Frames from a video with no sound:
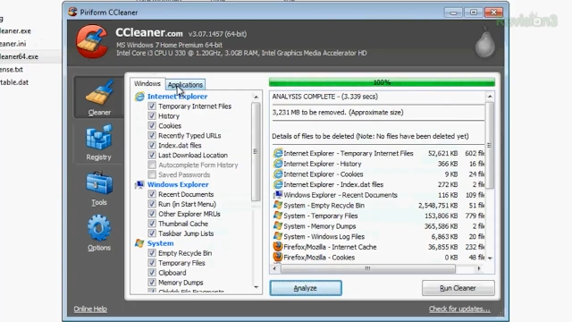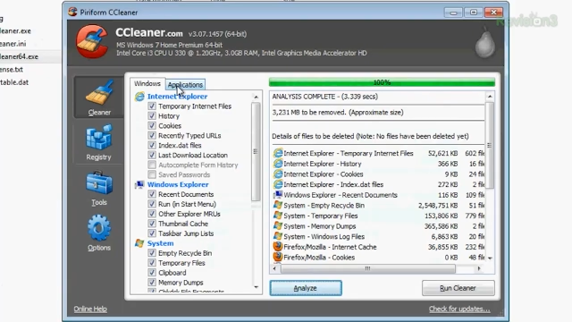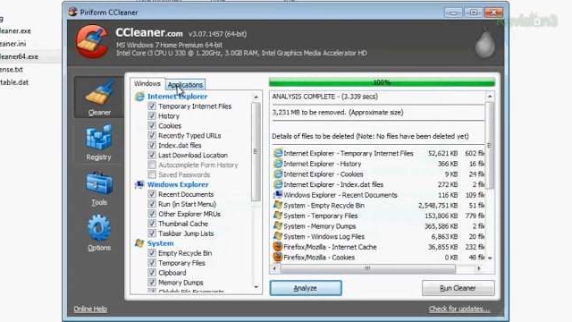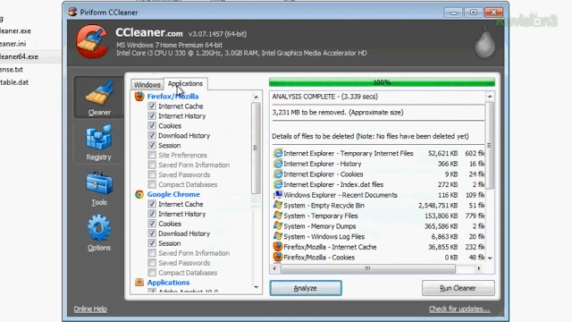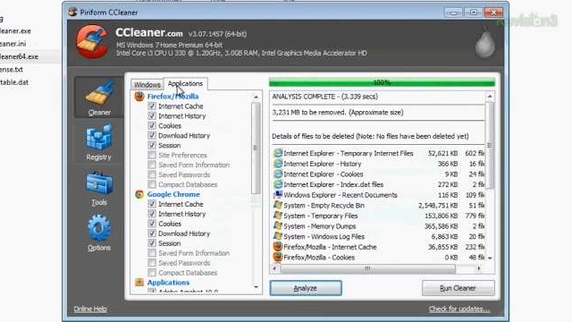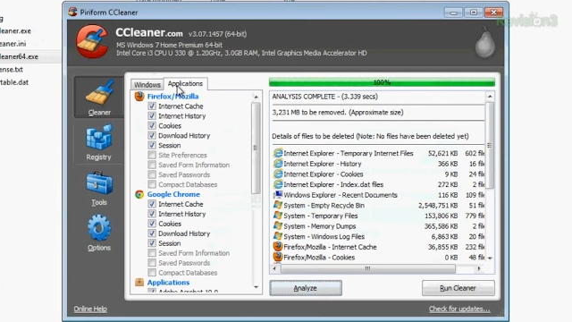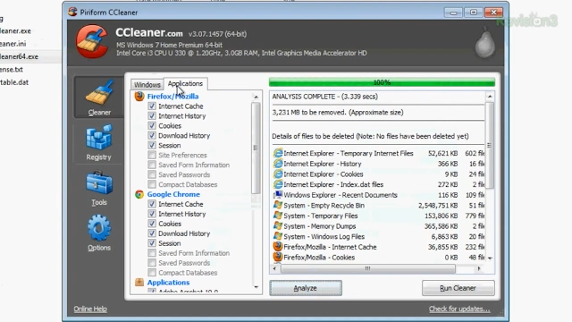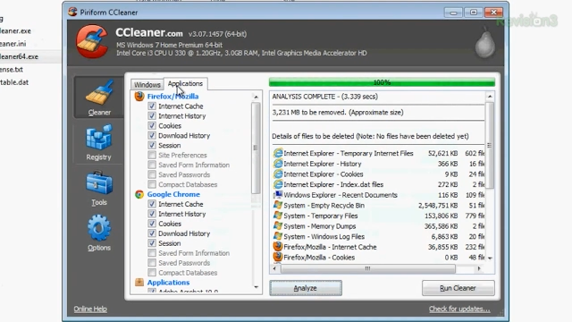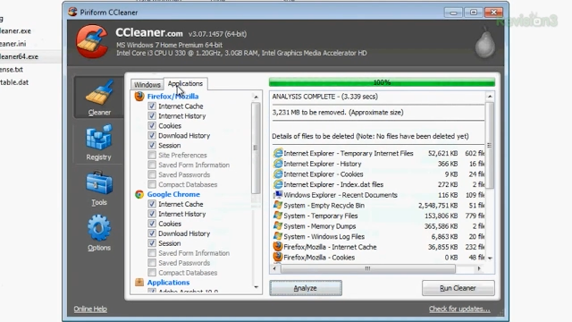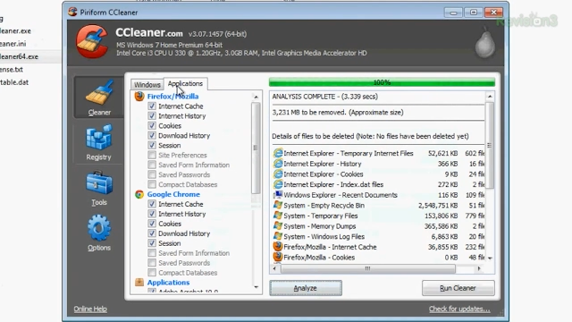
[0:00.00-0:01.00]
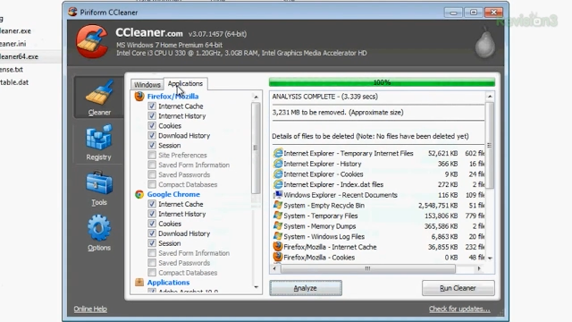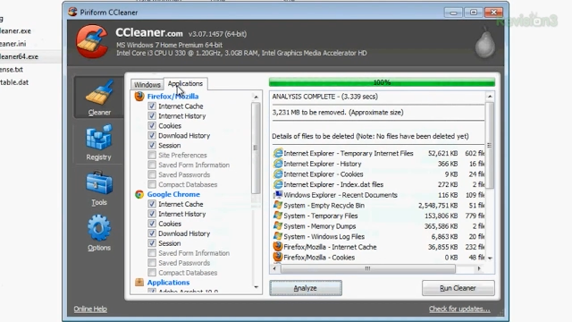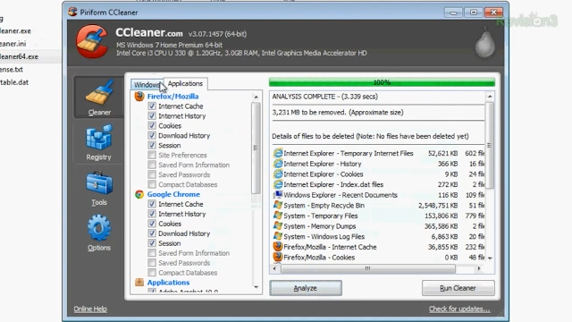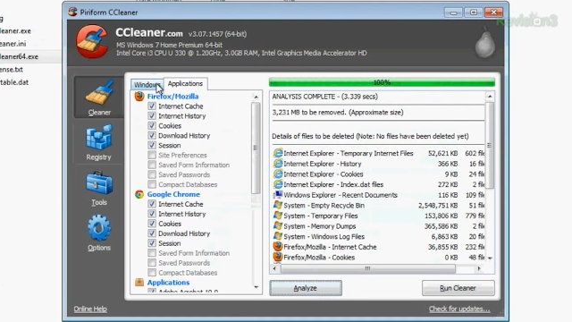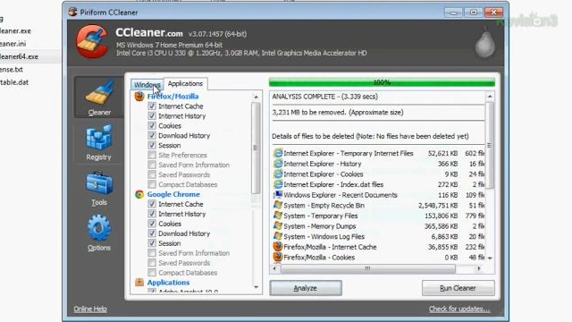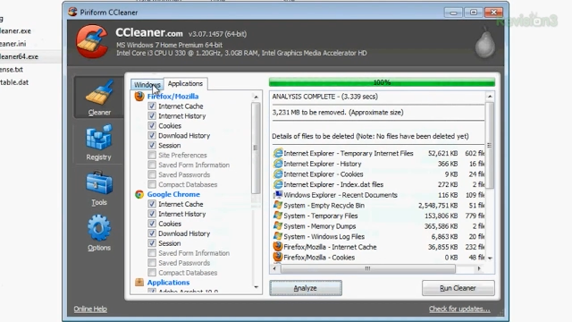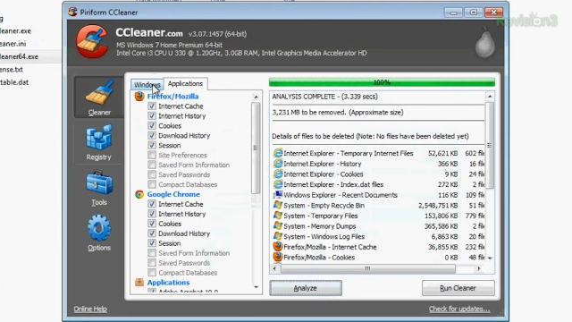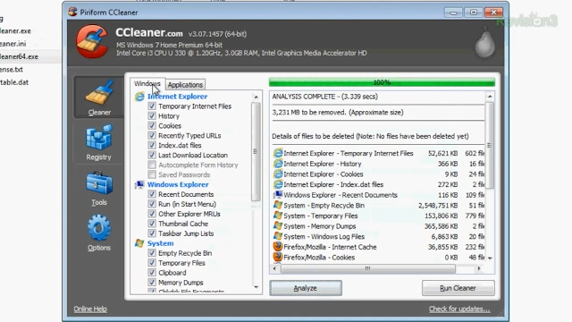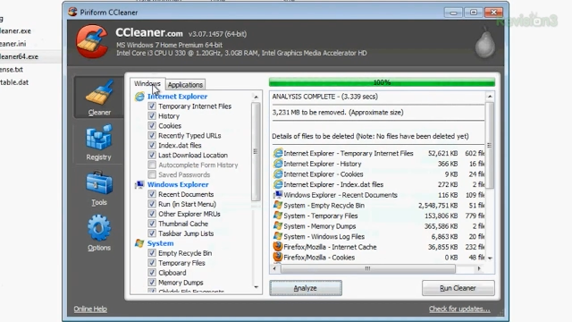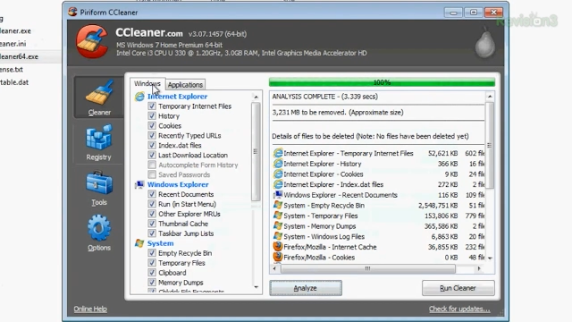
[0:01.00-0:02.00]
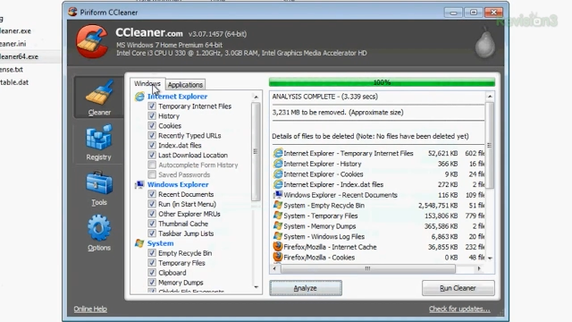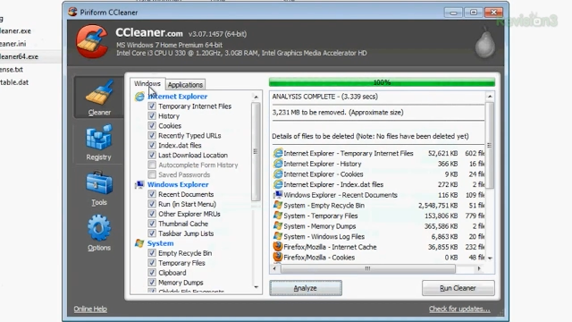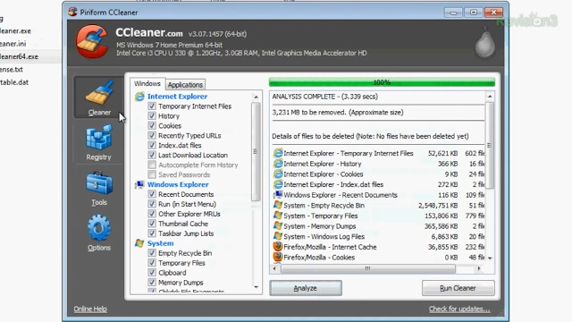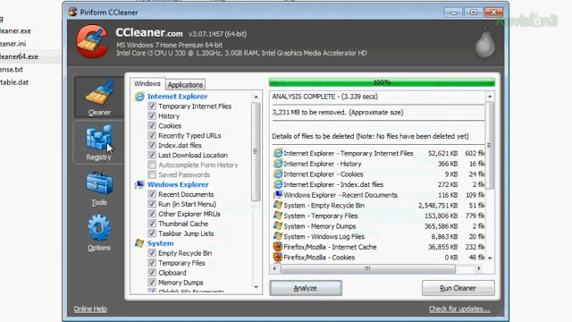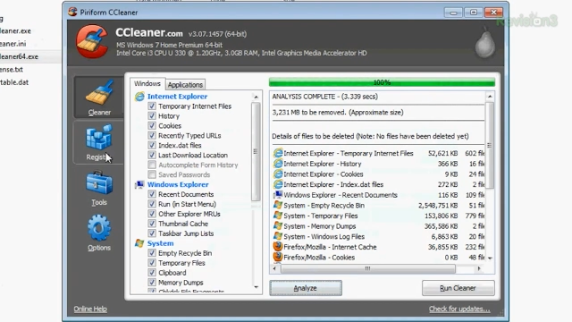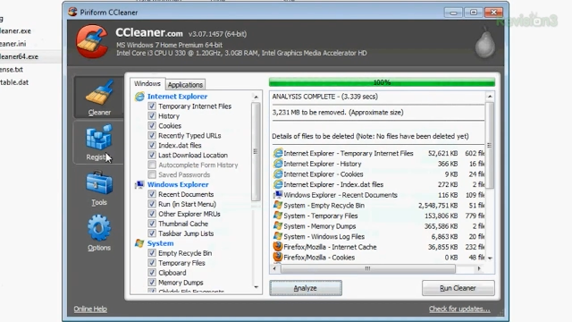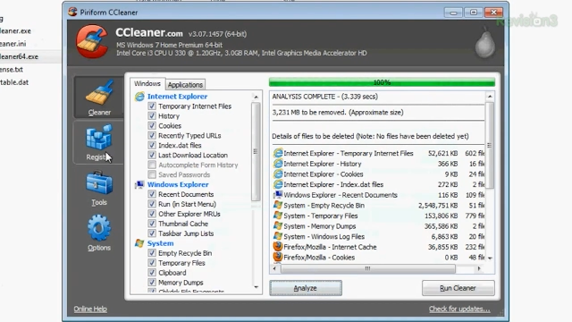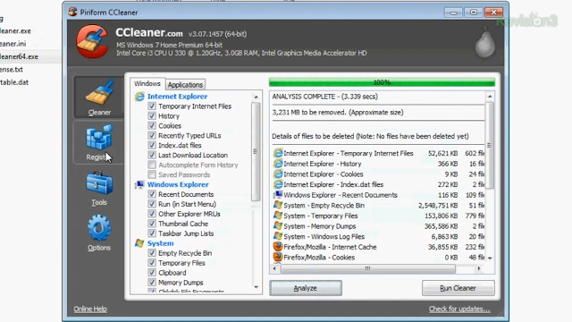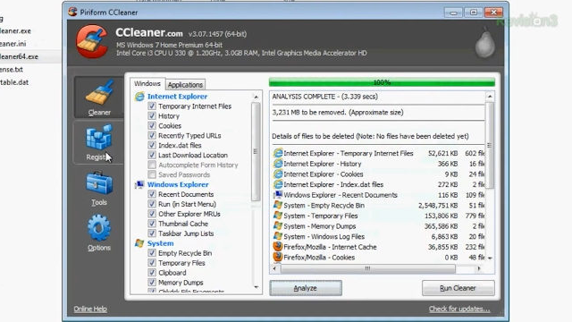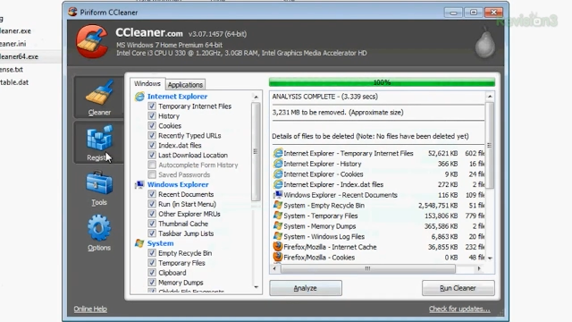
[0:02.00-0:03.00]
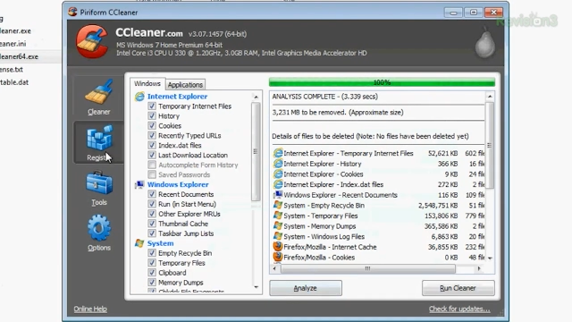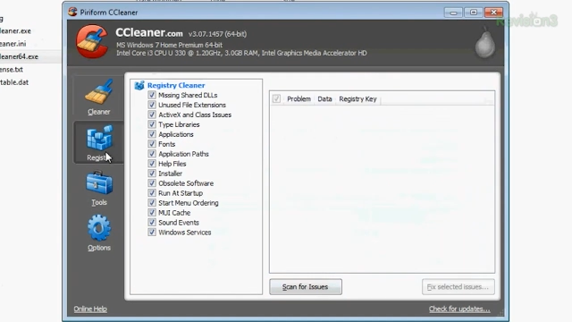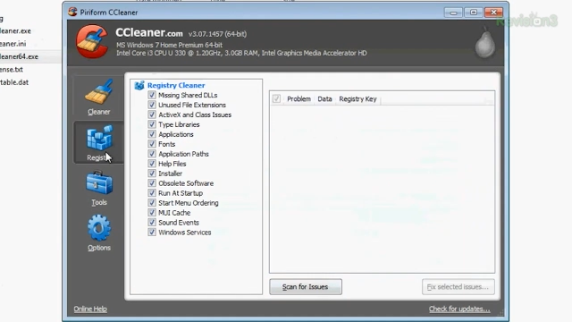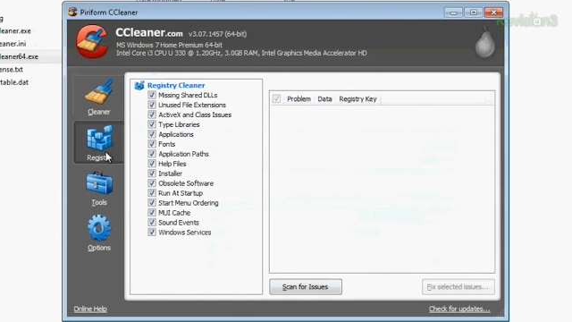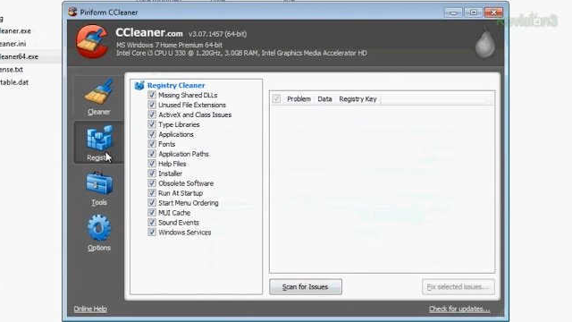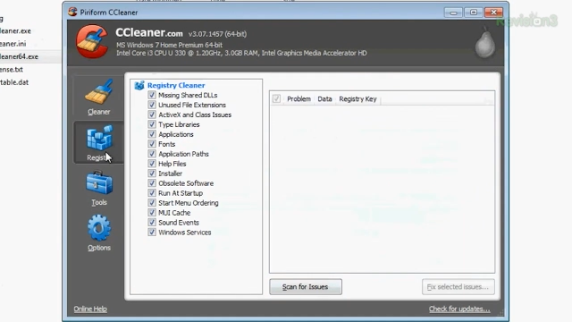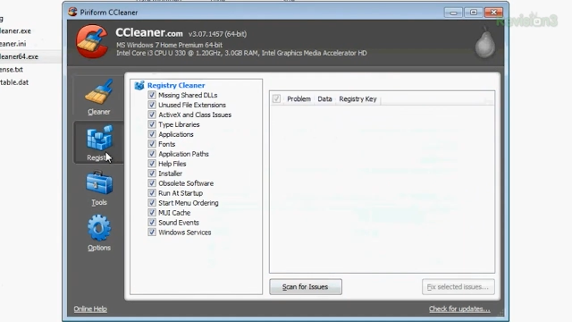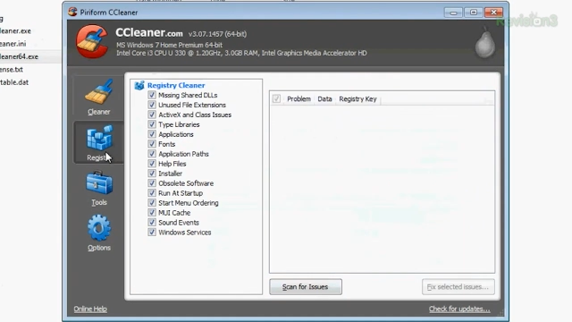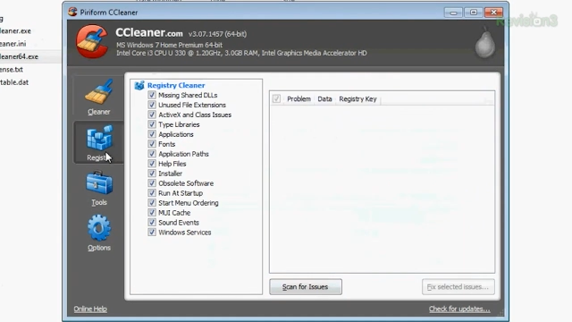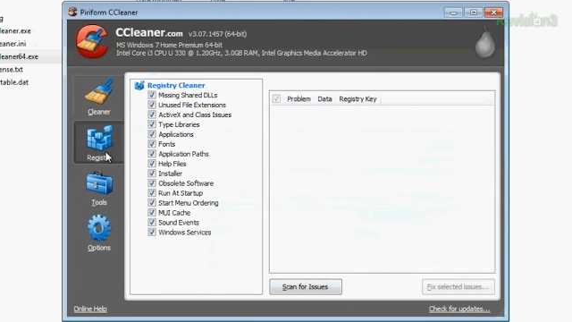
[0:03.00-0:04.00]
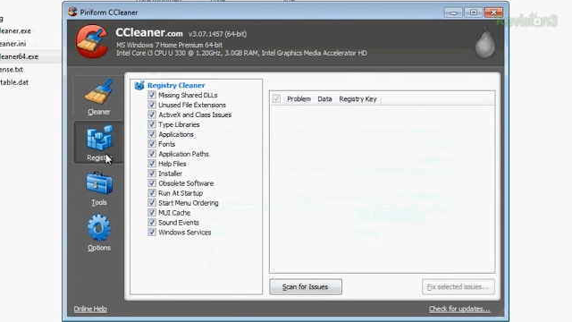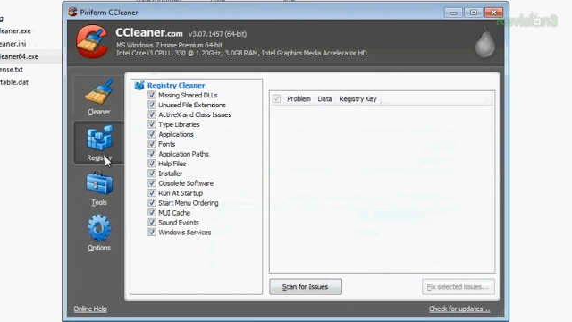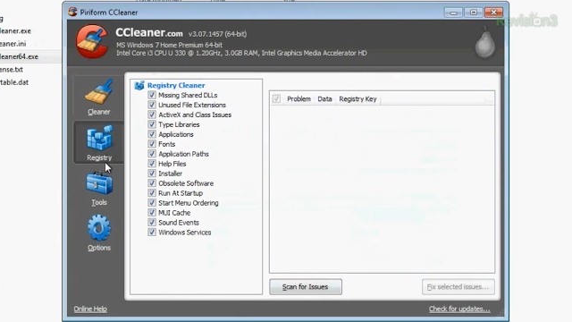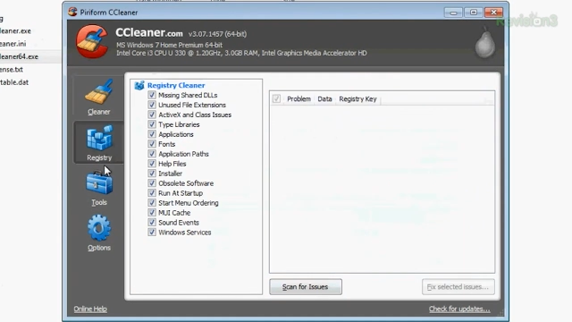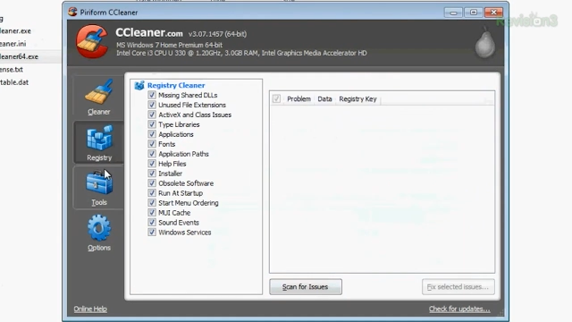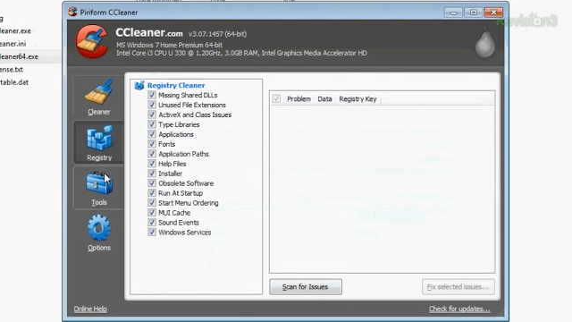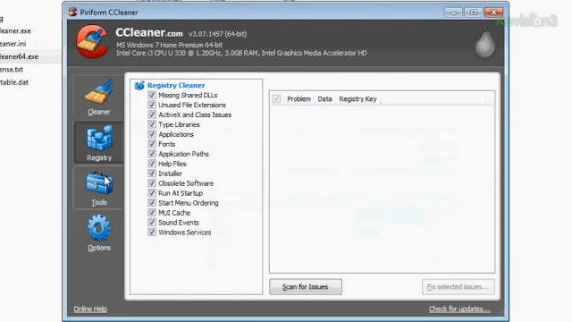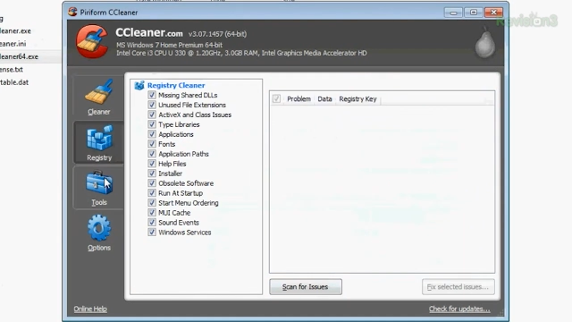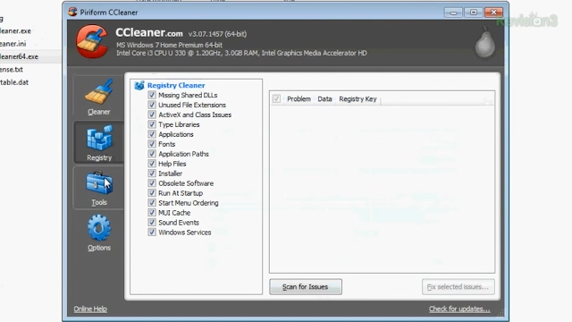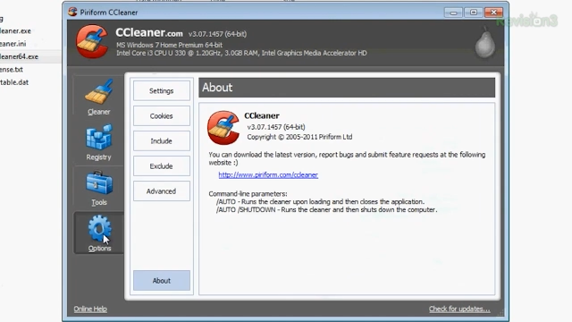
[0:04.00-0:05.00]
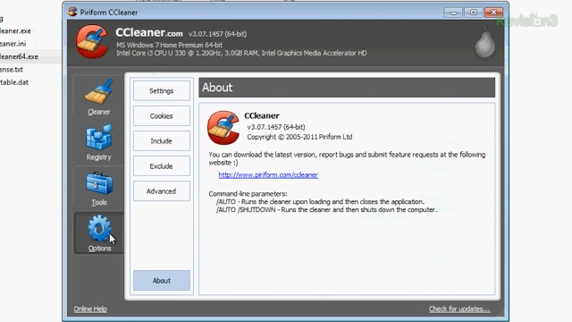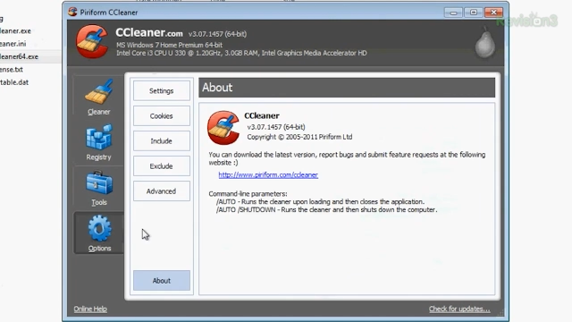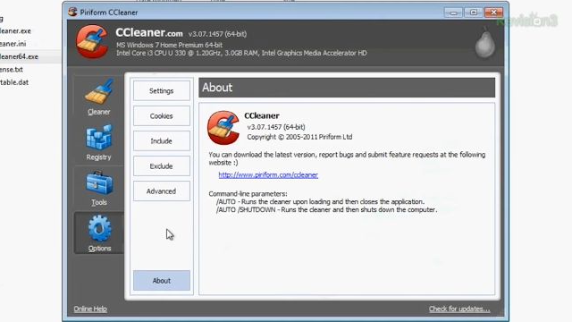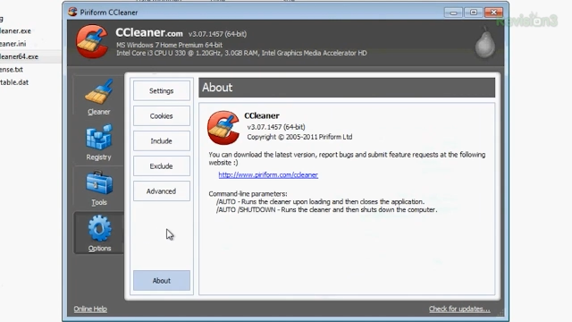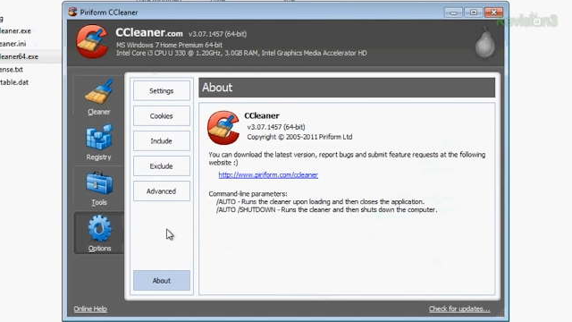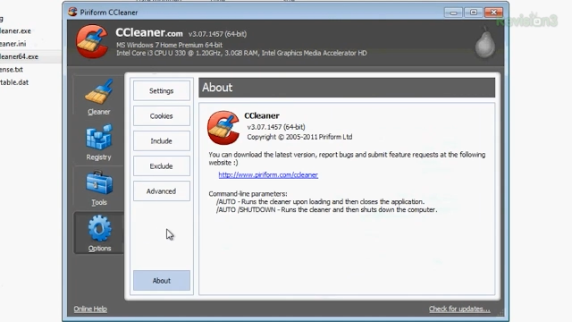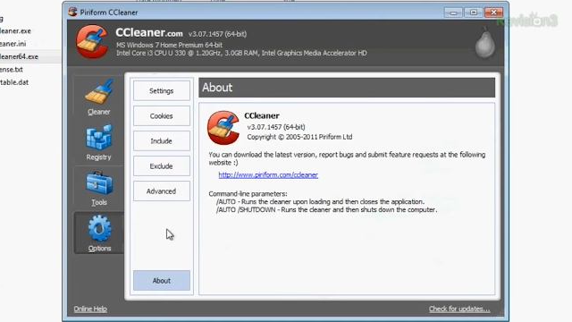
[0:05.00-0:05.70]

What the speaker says: Nobody's mouth can be seen.